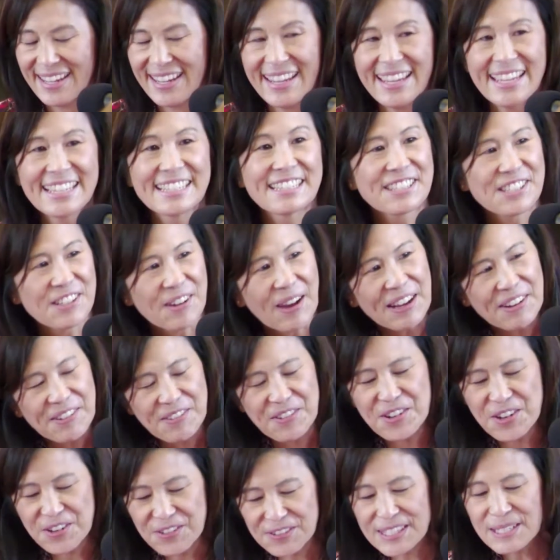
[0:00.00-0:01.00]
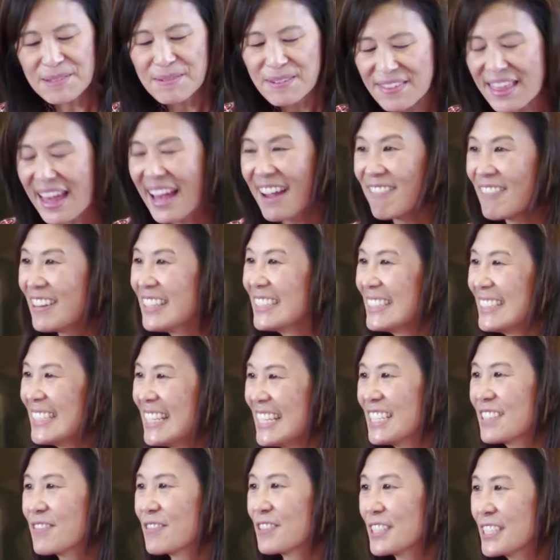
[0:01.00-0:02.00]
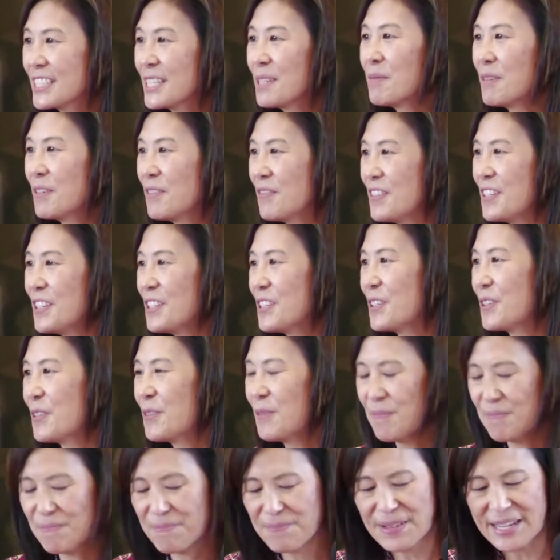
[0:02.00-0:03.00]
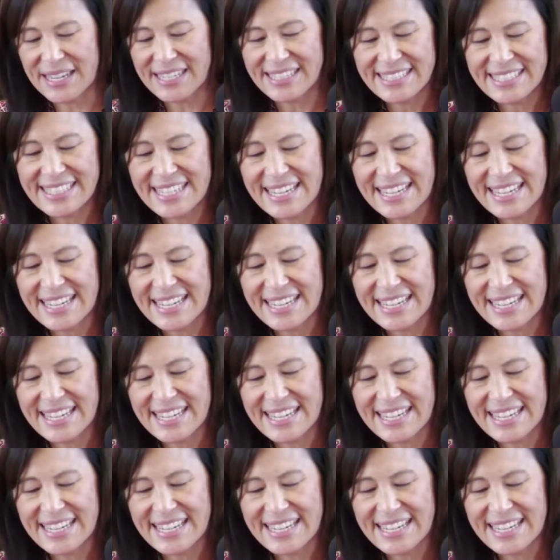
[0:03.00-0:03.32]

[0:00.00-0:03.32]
And so I don't know if some of that resonates for some of you, but